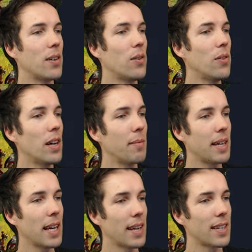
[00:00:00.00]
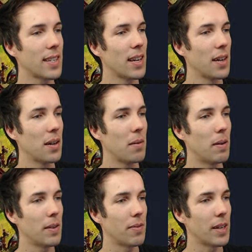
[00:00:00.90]
all enemy kings while
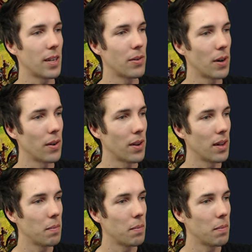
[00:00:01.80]
defending your own.